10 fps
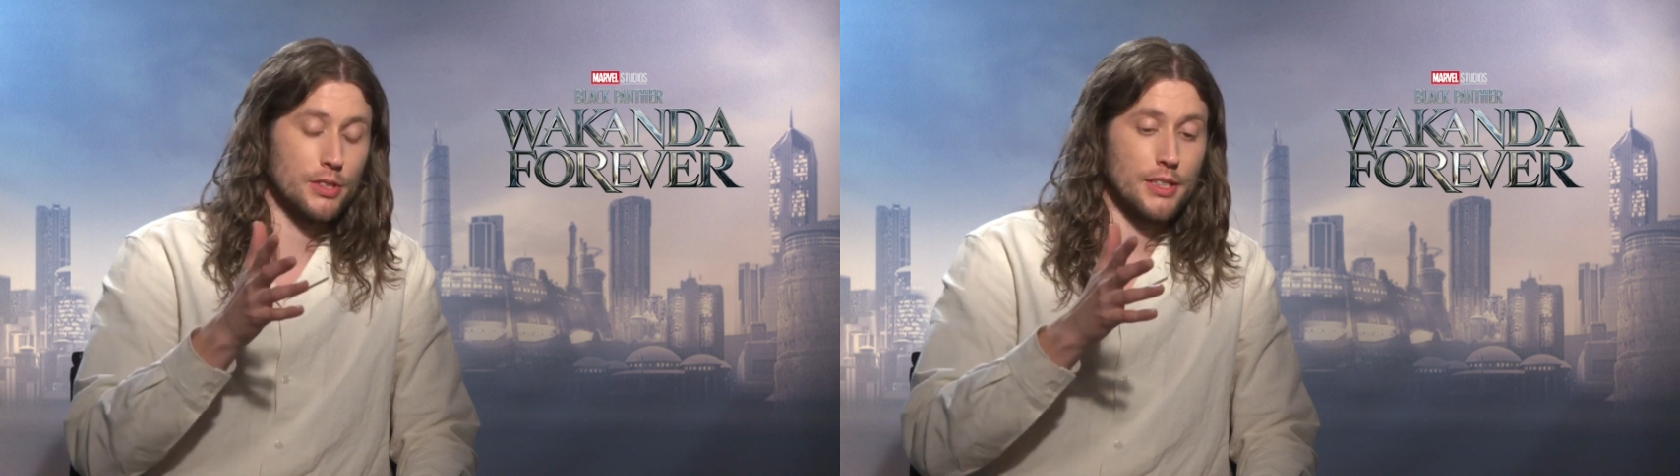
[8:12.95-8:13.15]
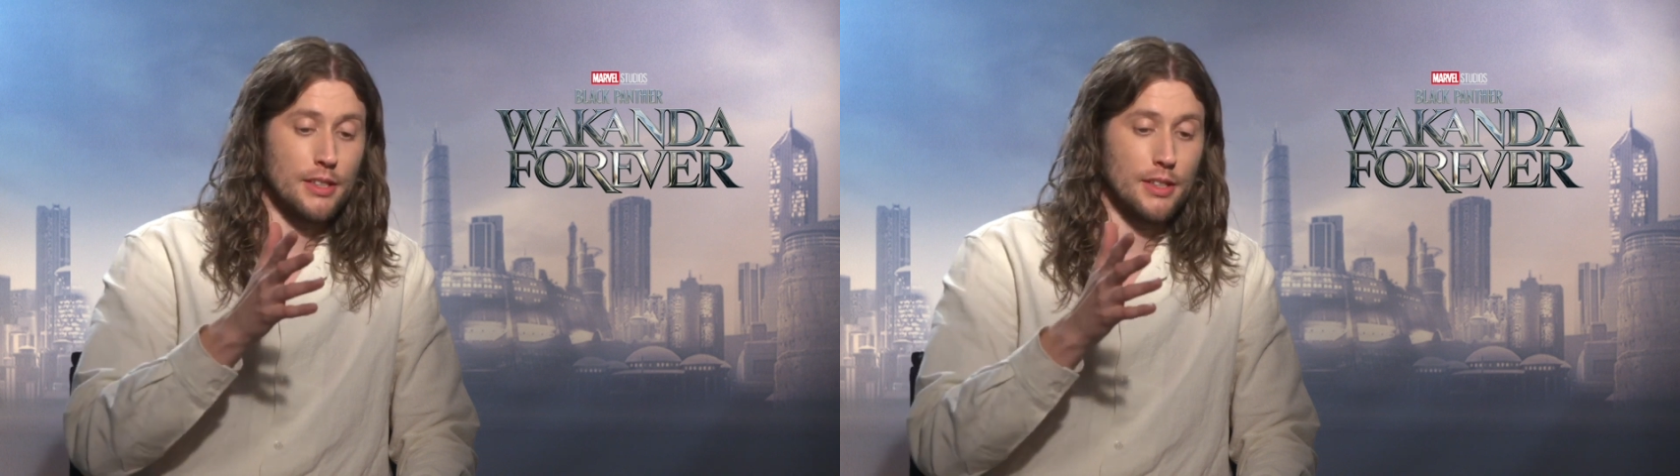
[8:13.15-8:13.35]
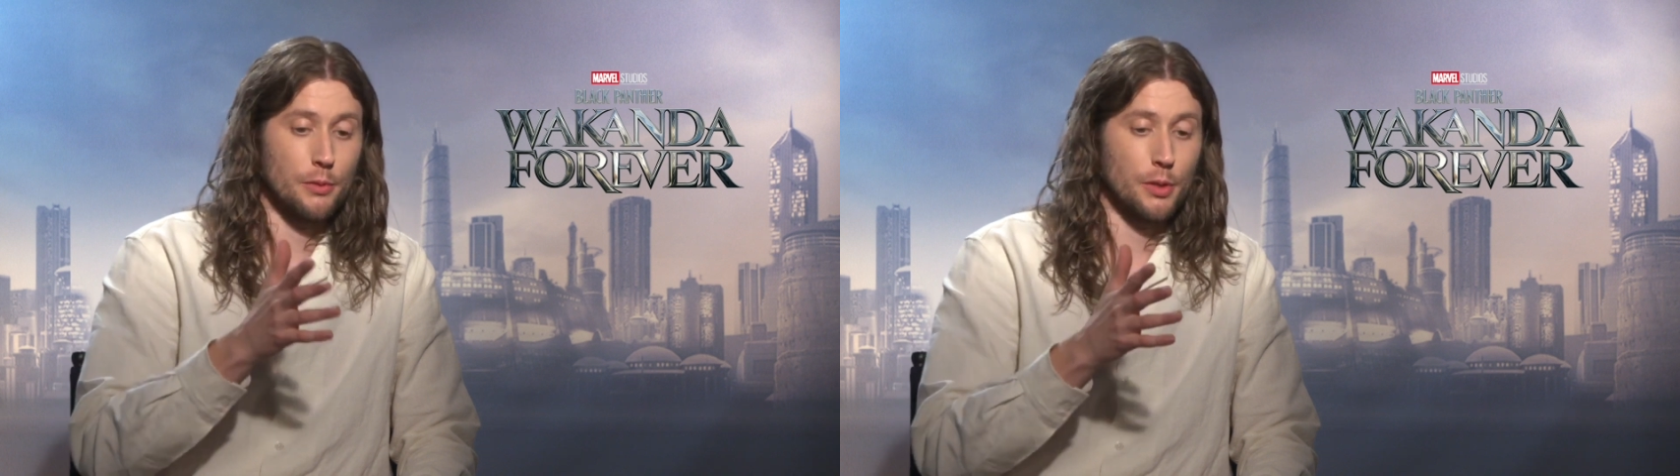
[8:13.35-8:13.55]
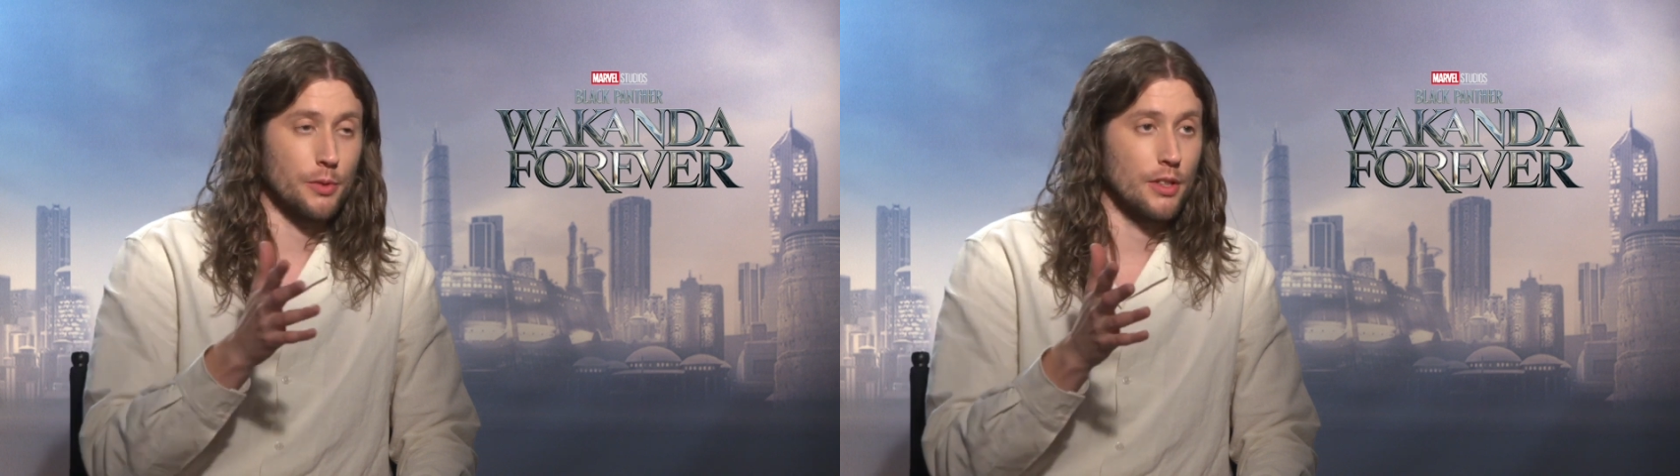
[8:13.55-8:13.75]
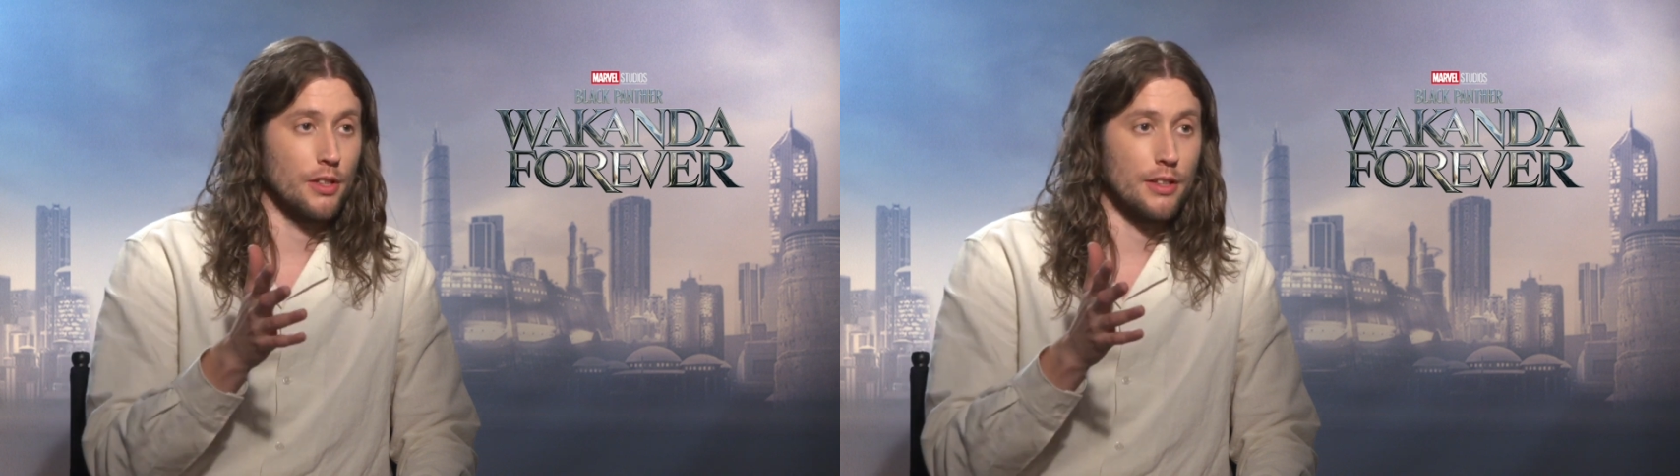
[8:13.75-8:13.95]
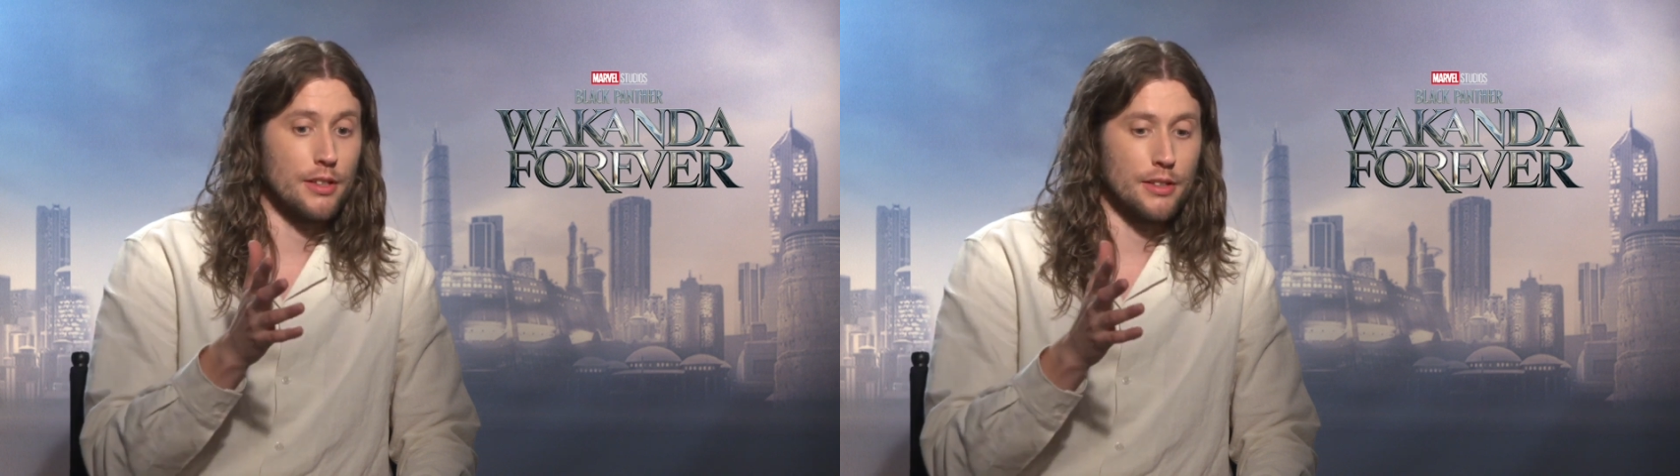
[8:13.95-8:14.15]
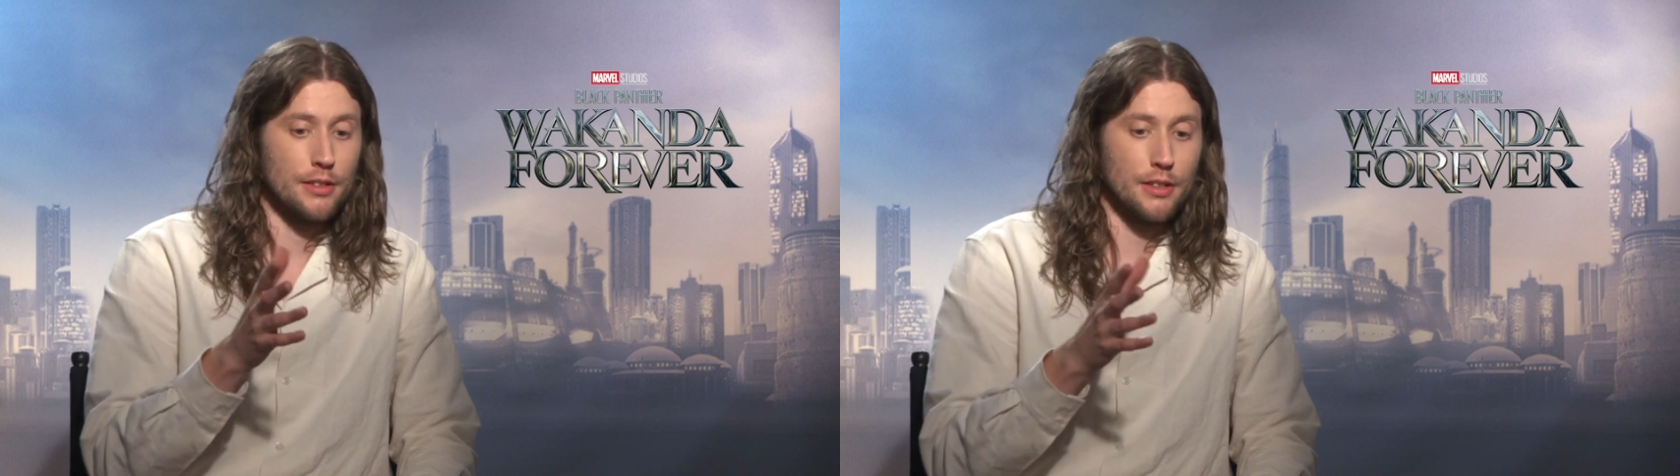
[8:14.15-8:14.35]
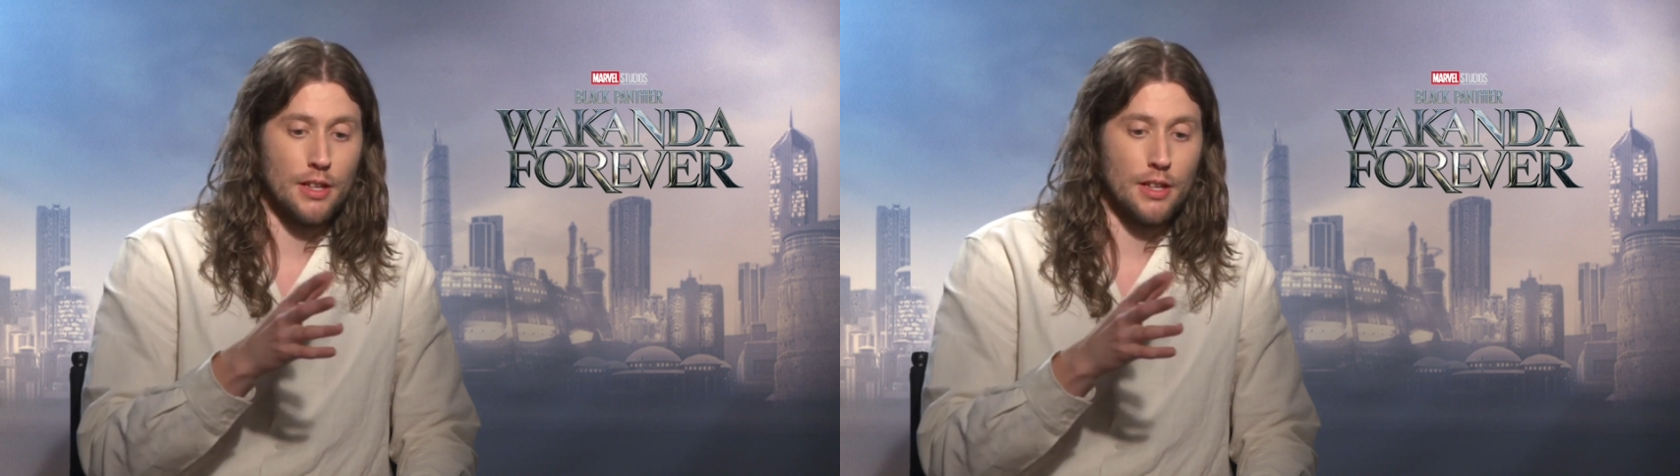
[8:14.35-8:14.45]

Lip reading: singer that I worked with in London,